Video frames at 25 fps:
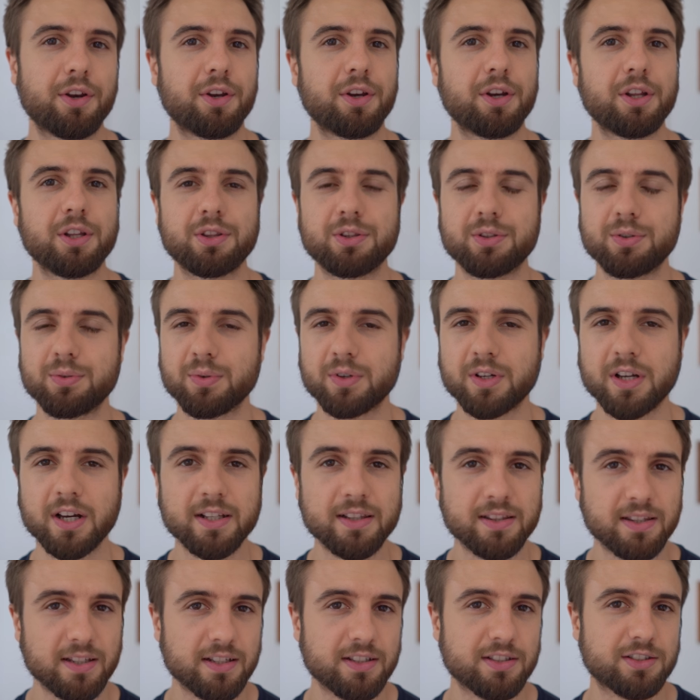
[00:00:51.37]
you need to
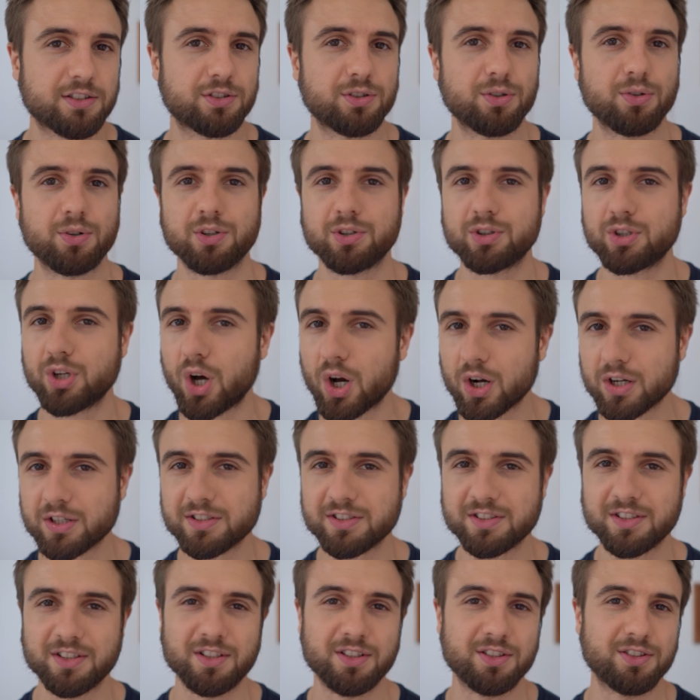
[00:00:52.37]
cut this or
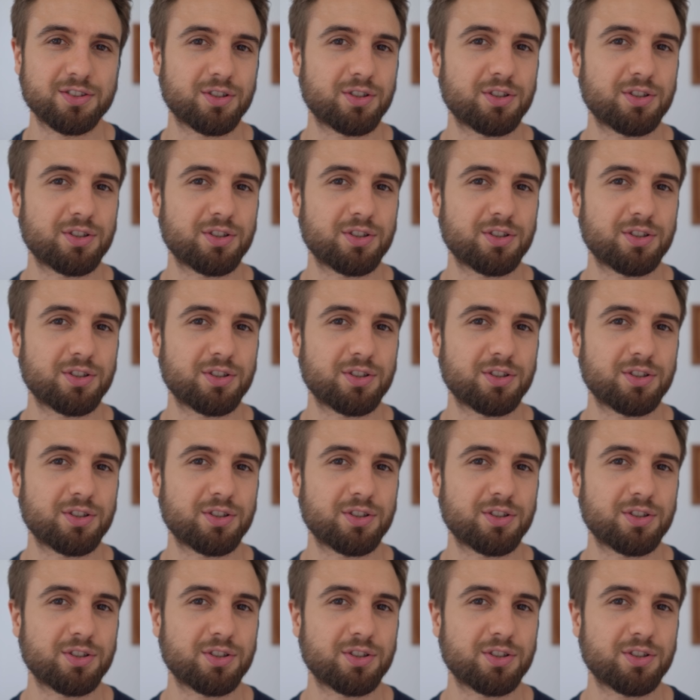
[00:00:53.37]
toxins